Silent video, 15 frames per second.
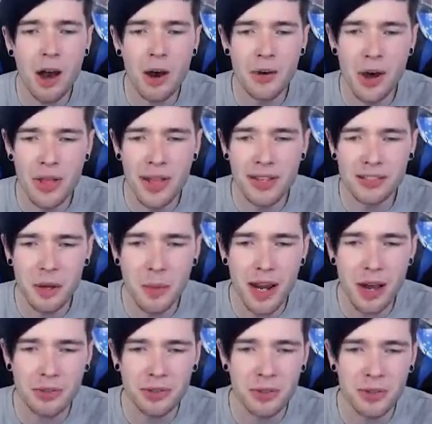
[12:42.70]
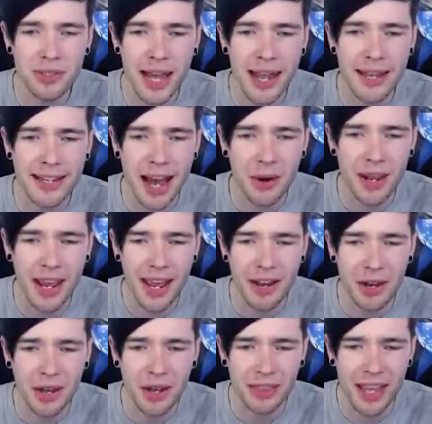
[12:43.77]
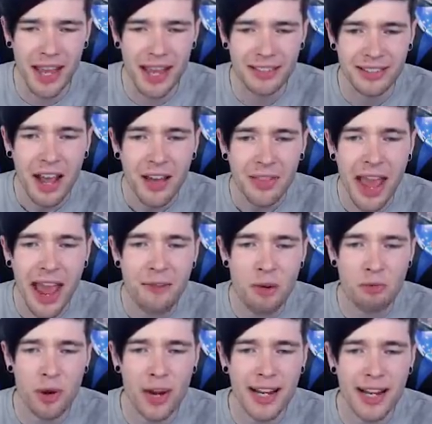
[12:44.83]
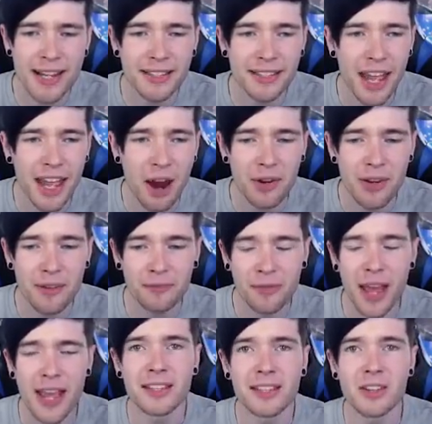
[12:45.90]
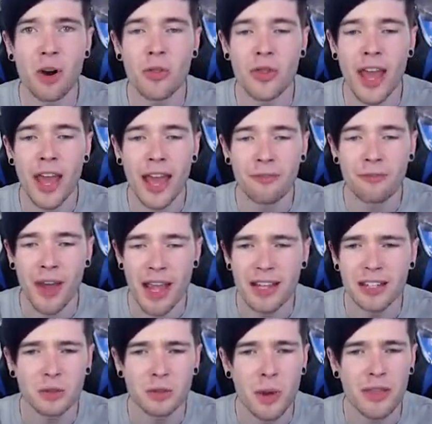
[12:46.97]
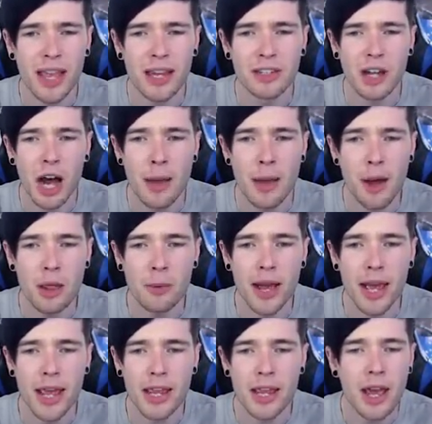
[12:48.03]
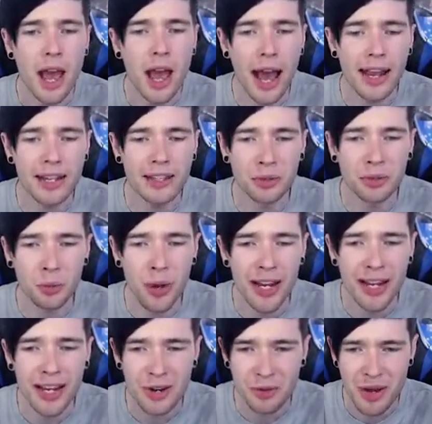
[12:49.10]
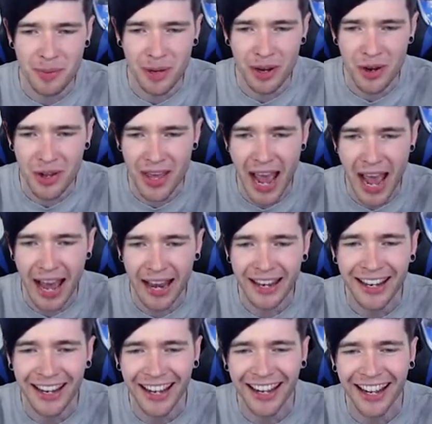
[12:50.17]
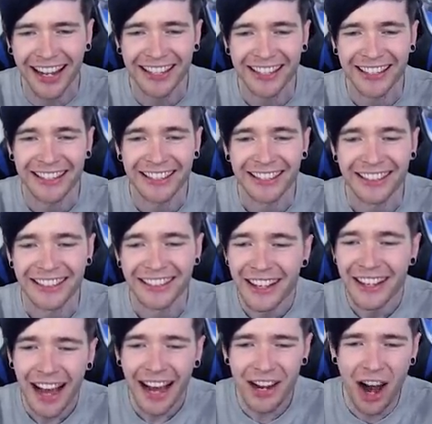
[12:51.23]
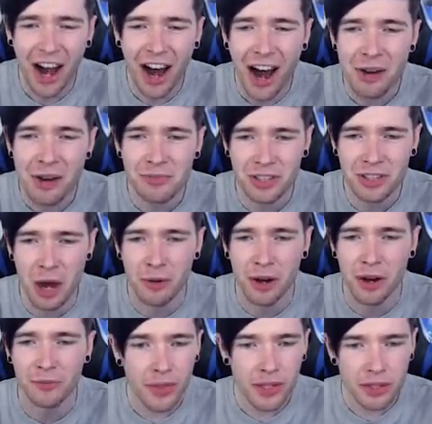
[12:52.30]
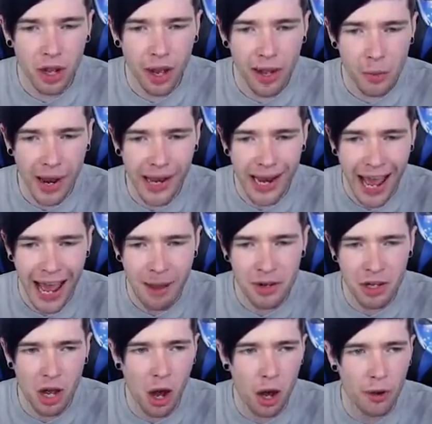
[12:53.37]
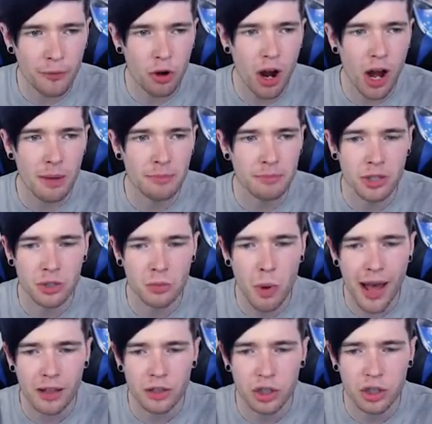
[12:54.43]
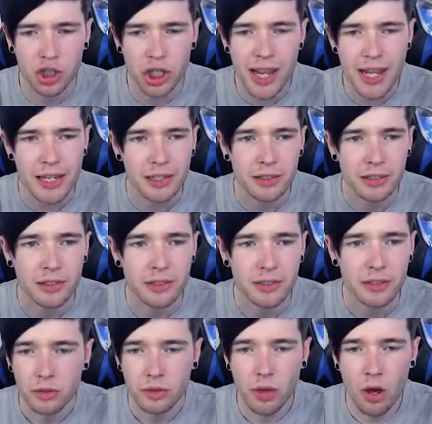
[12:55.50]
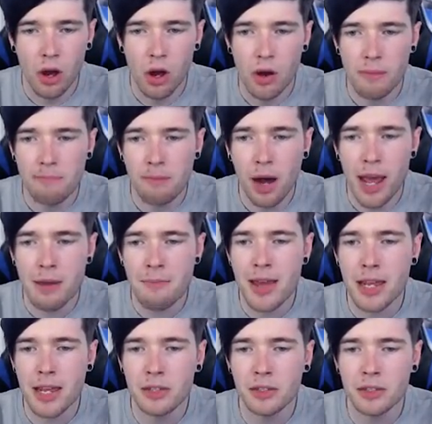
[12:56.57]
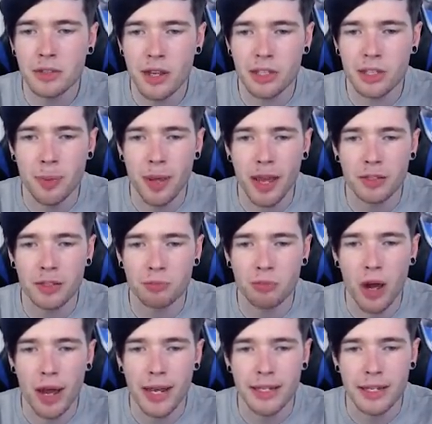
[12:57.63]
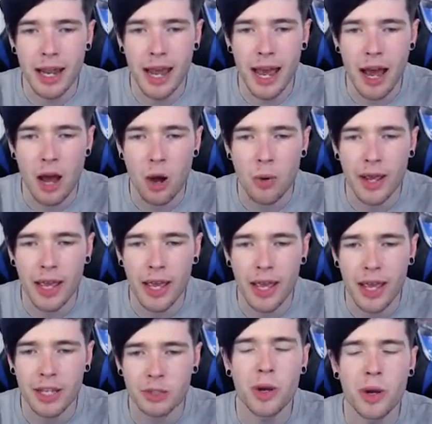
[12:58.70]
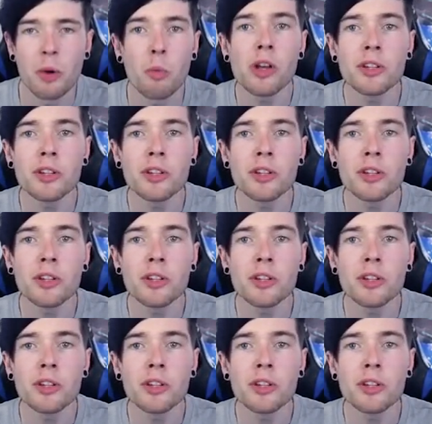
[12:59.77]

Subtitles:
Oh no, there's someone else who's dead down here. Look at this. They have a really scary face on their face when they die, by the way. And it's really creepy. Look at that. And her arms come off. This guy went ham and cut off her arms as well. Jeez. So my main suspect right now is, well, it